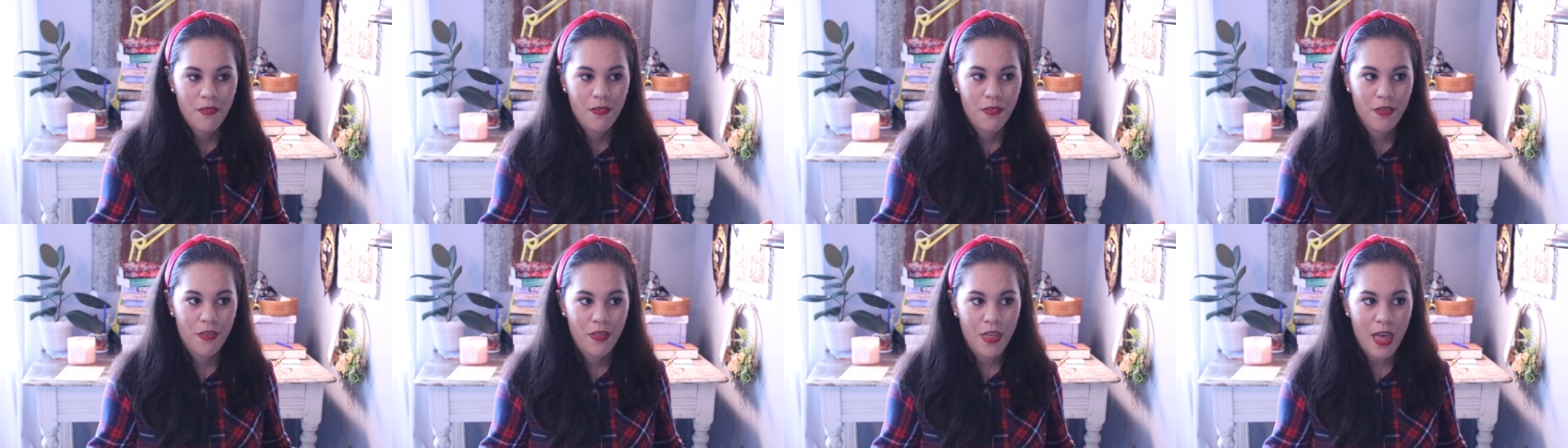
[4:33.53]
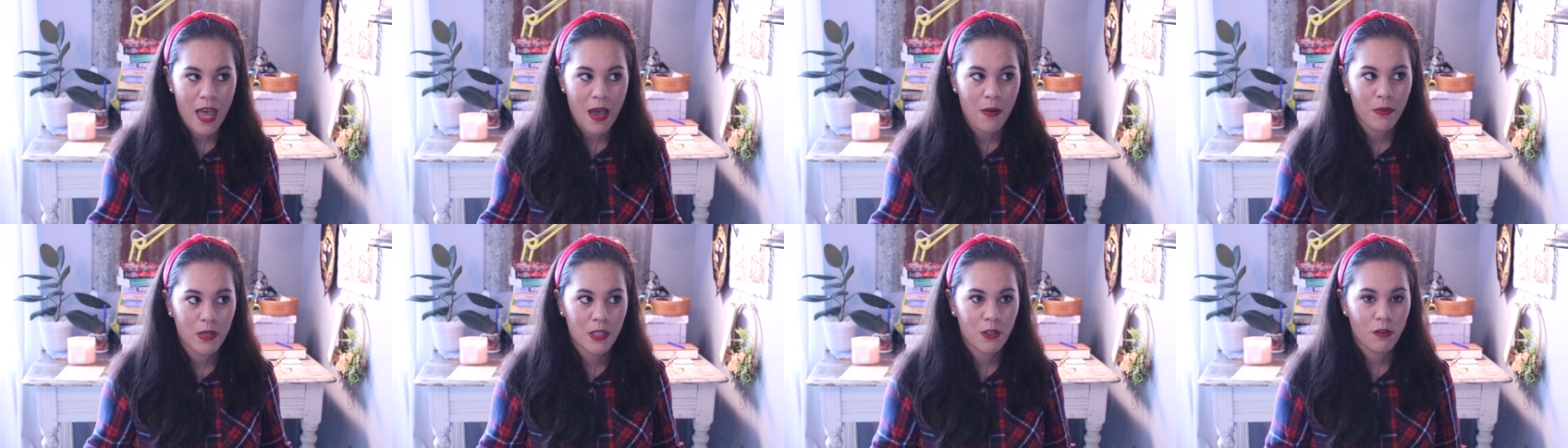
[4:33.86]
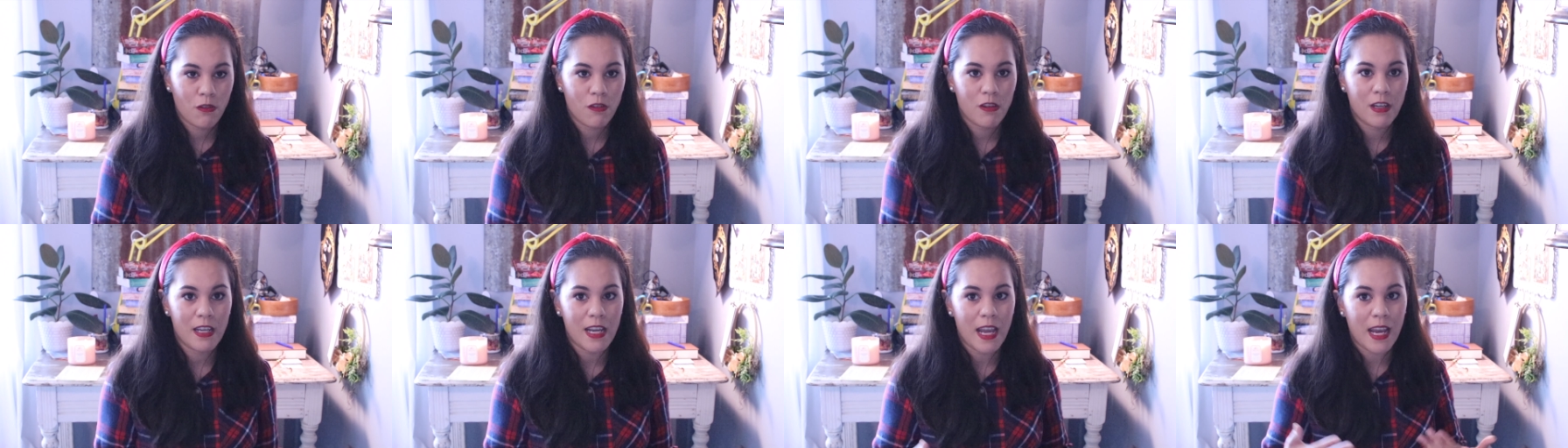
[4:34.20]
that was
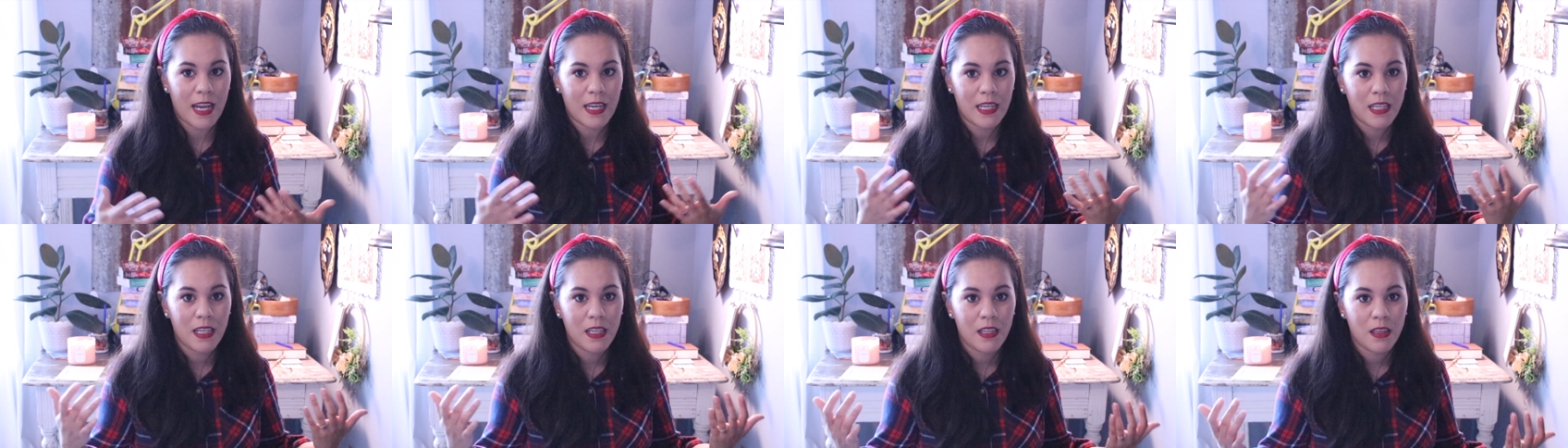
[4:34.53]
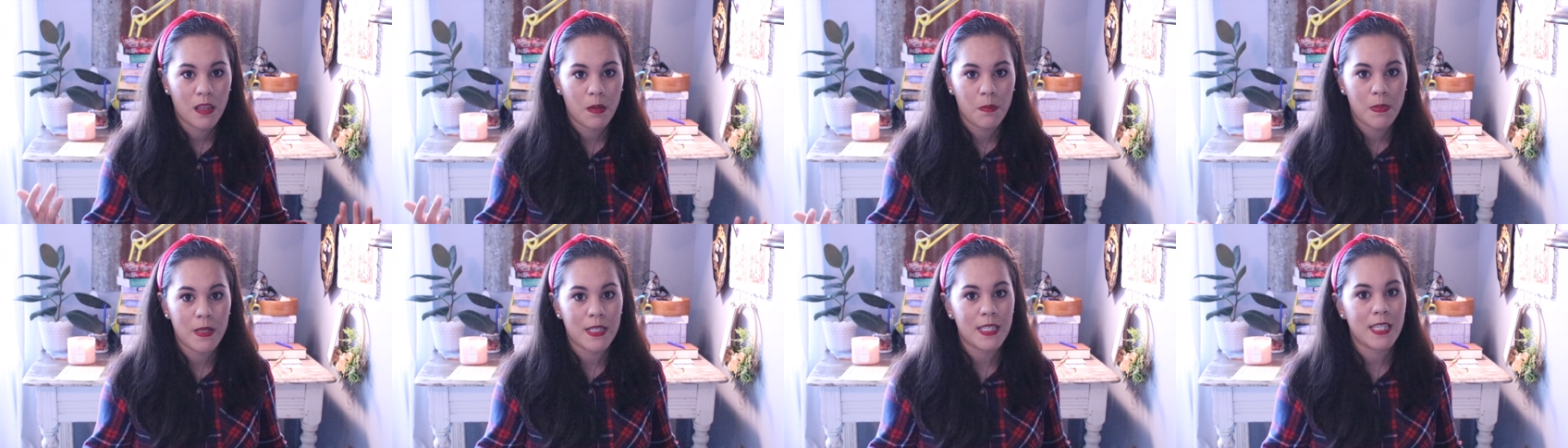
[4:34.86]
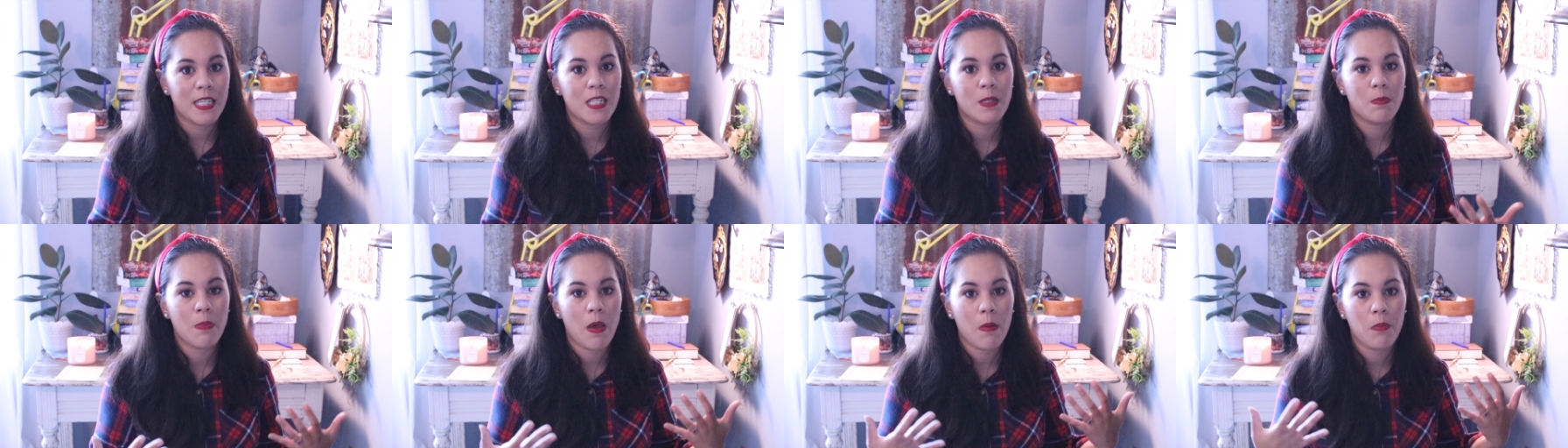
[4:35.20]
created, the
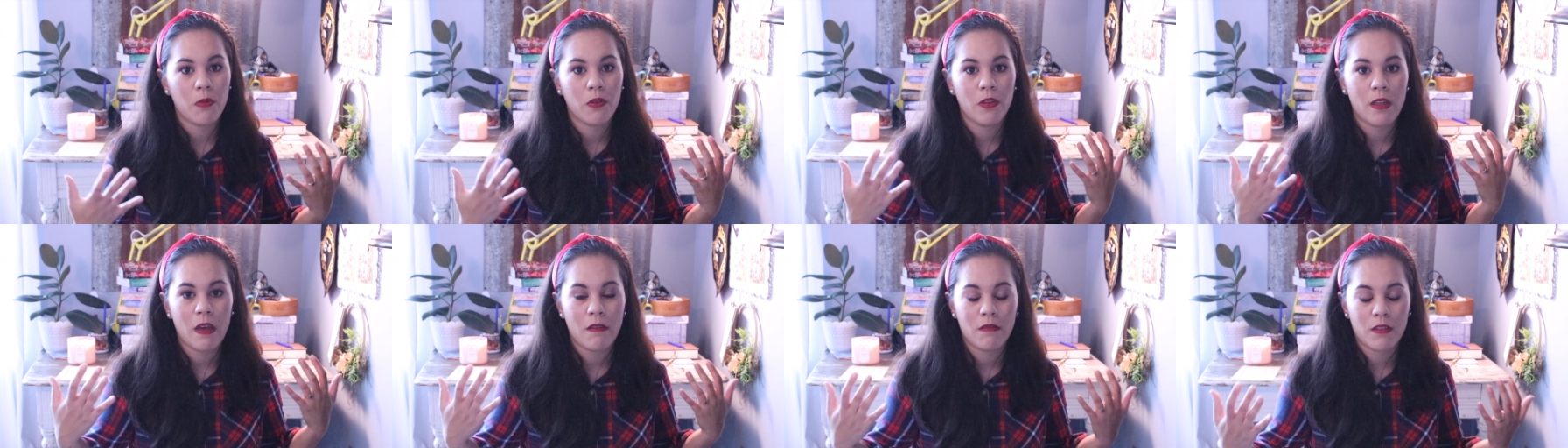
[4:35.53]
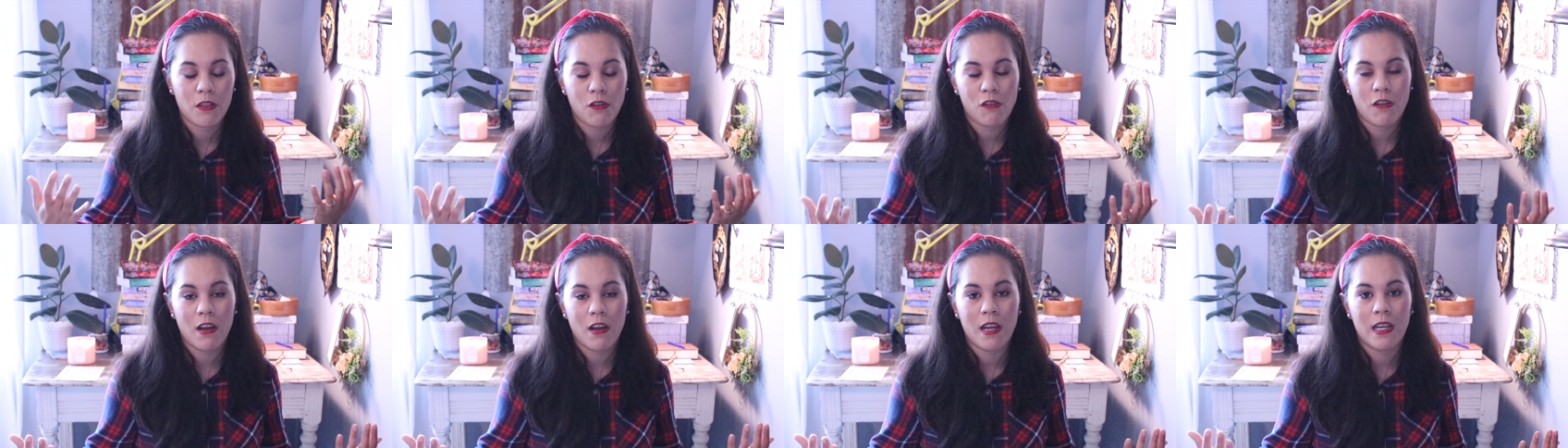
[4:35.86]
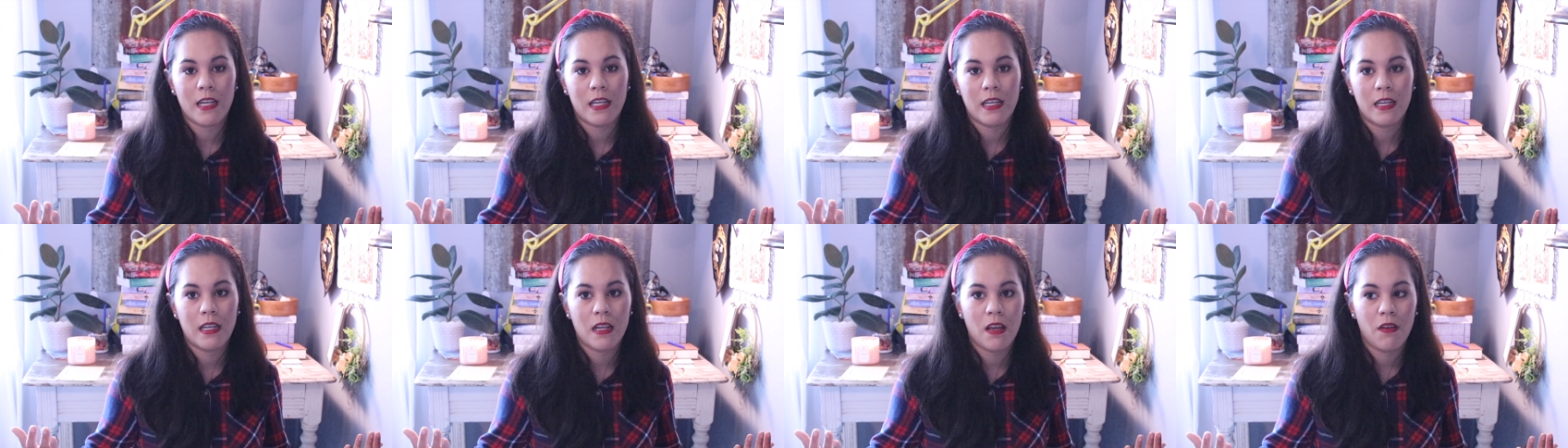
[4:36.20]
business bubble that was
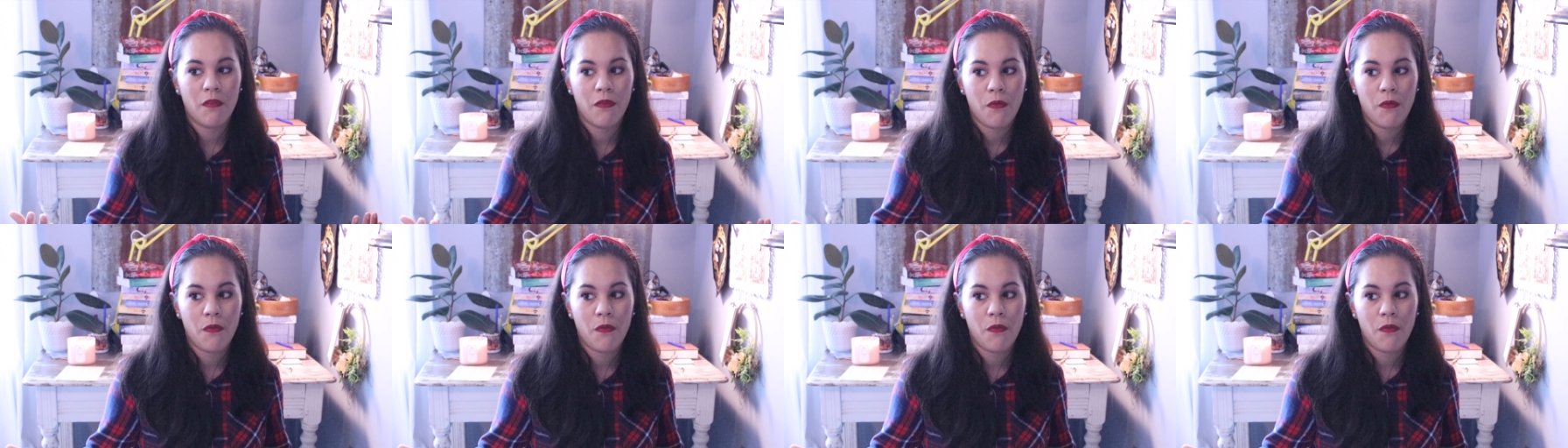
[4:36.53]
created